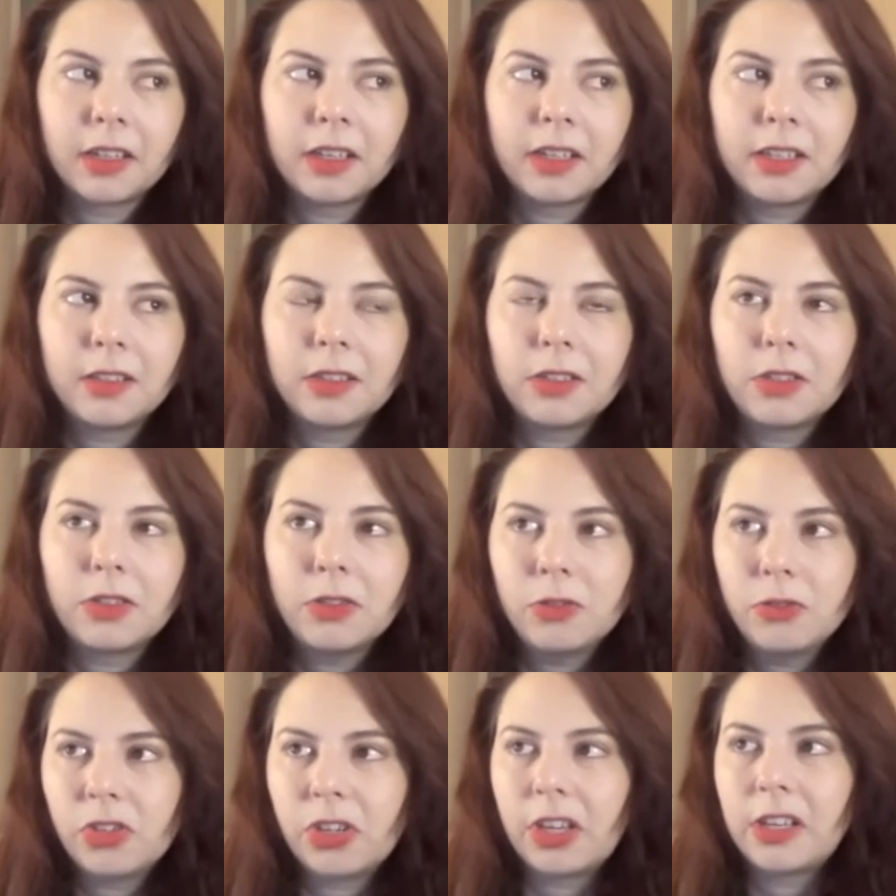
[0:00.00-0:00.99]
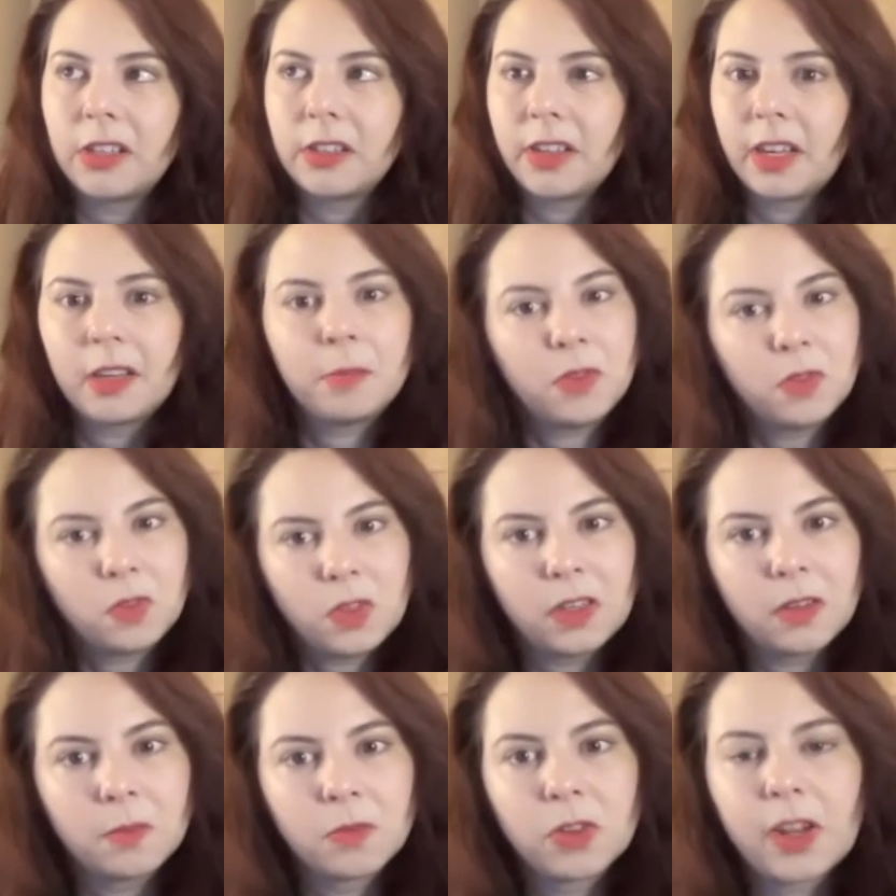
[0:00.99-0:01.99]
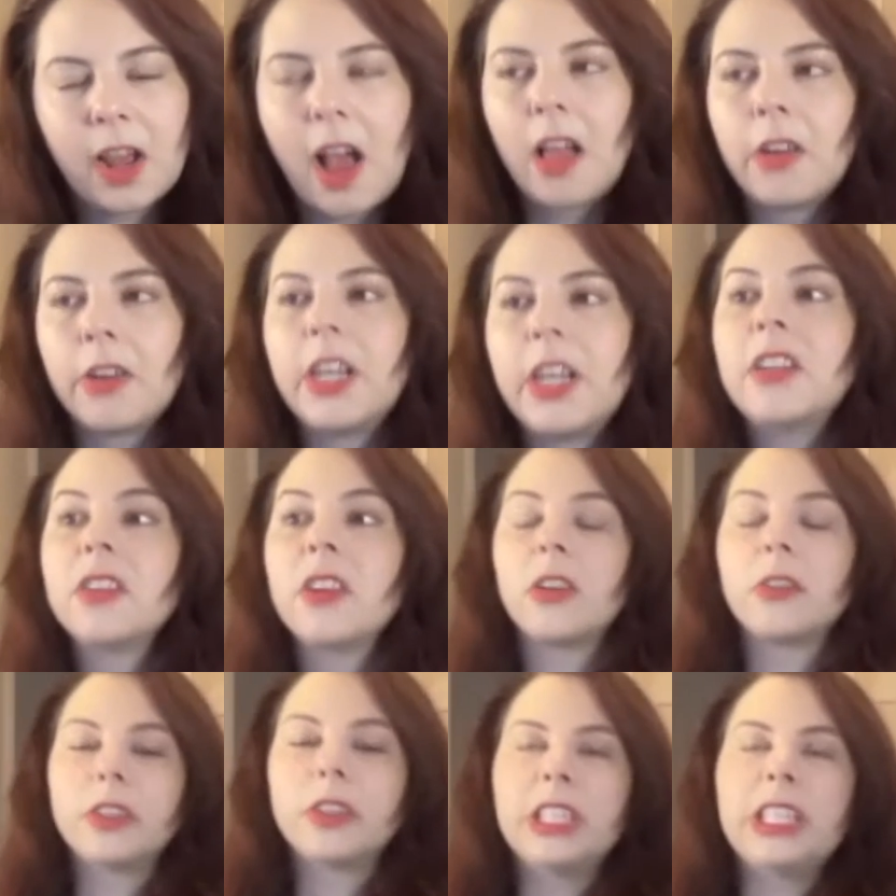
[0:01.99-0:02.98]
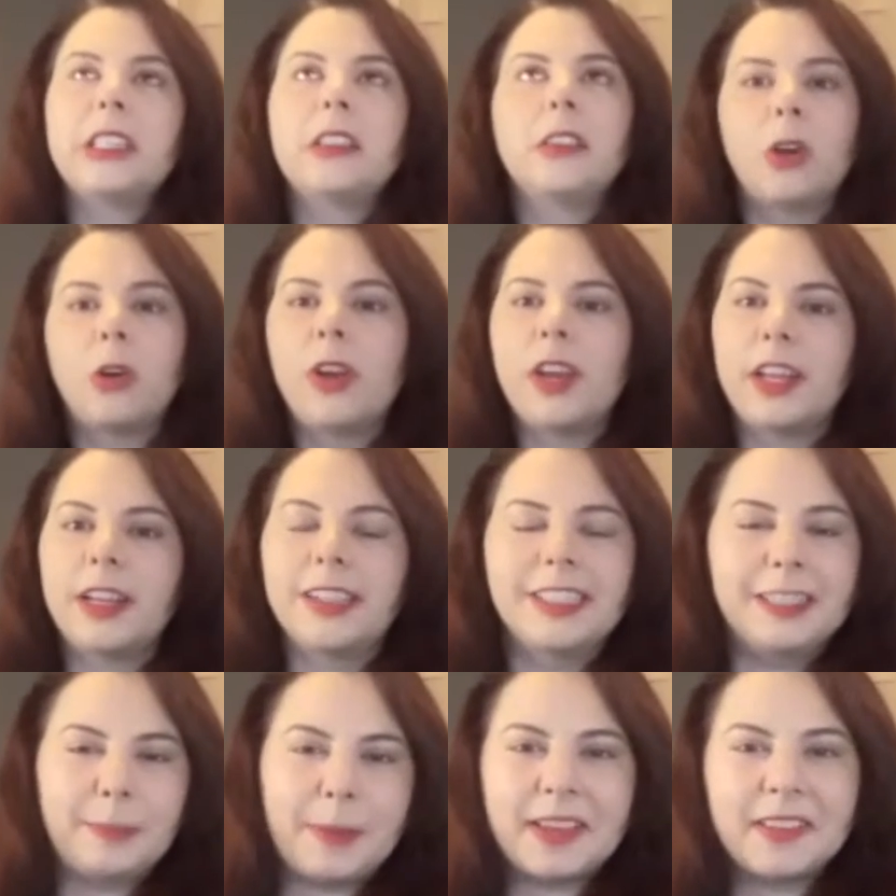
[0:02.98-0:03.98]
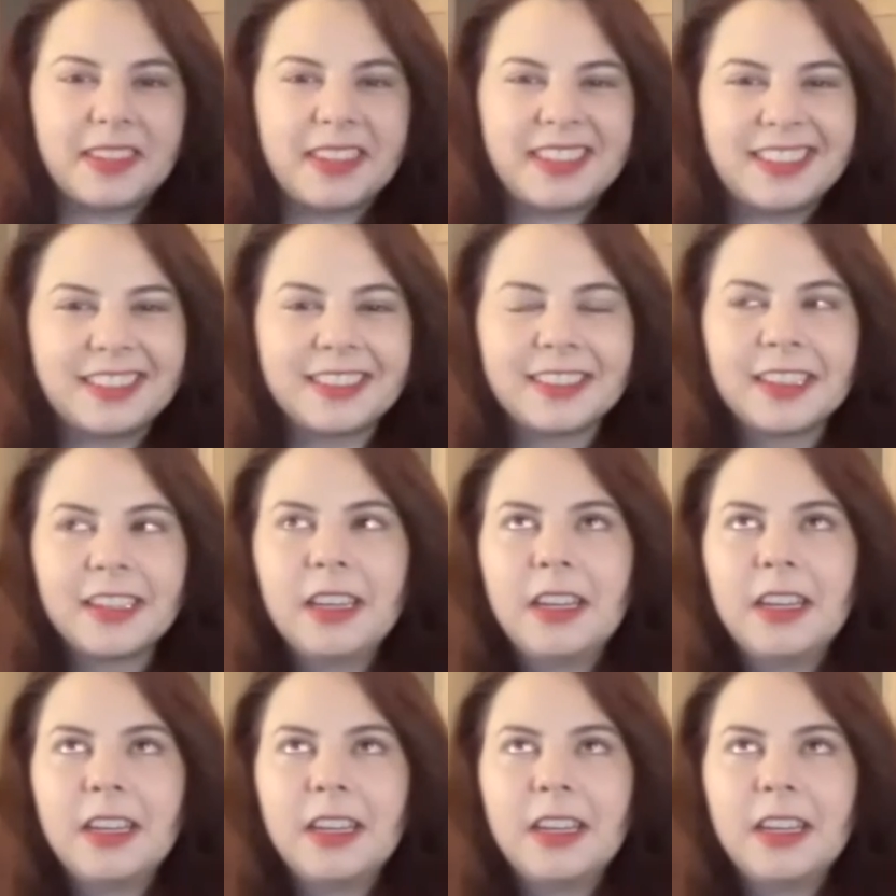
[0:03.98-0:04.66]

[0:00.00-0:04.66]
Institutions like museums or galleries are really loaded spaces